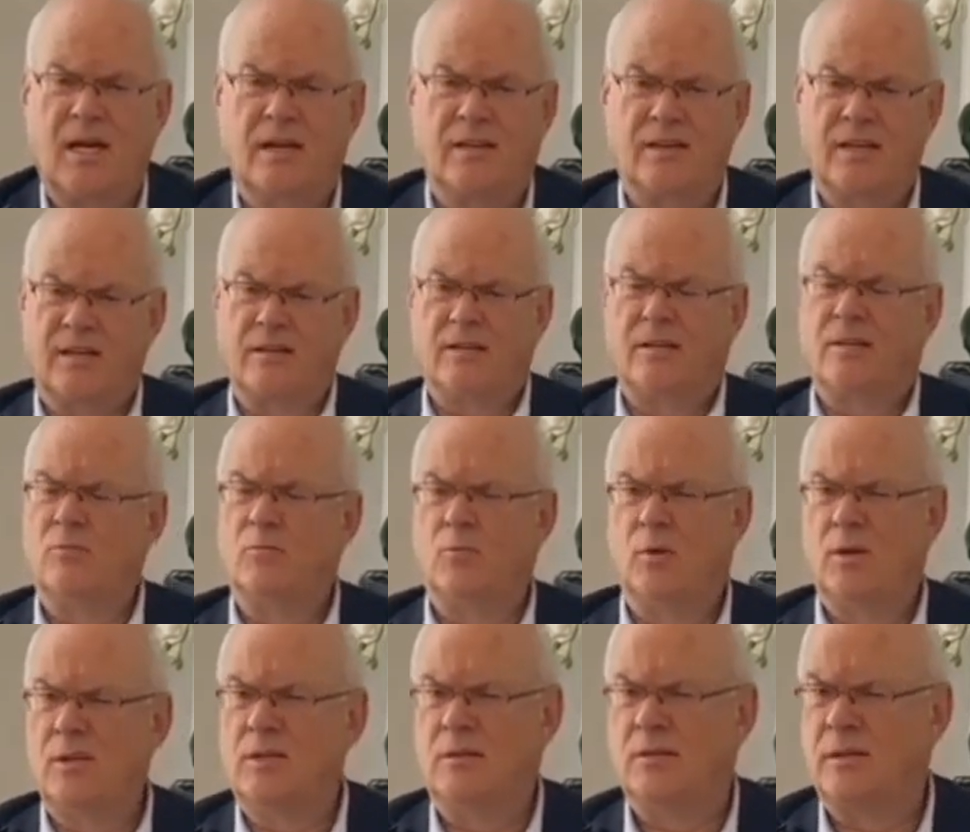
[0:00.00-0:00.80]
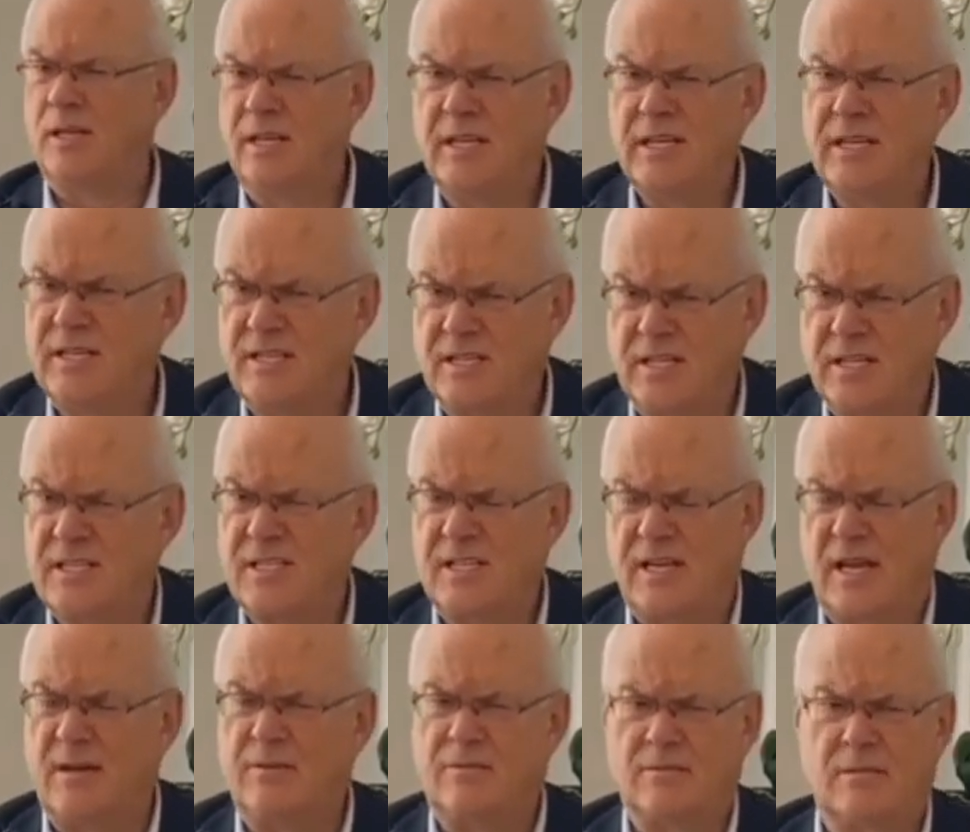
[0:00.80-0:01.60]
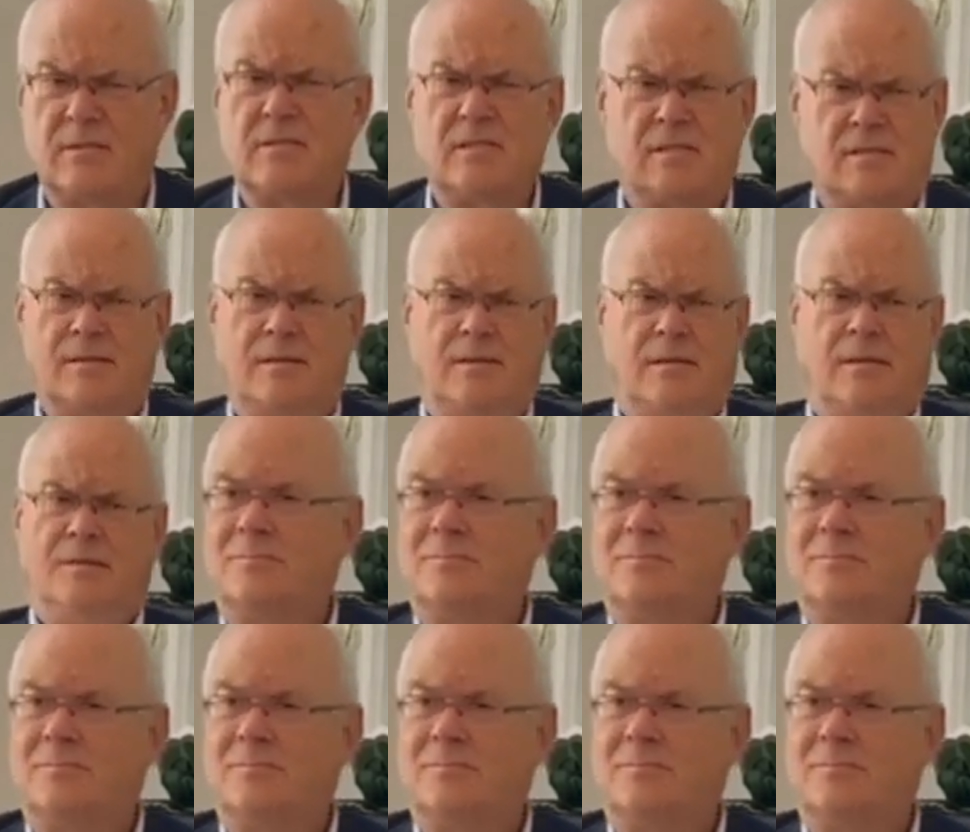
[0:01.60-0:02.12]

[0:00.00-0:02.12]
And a world leader sounds,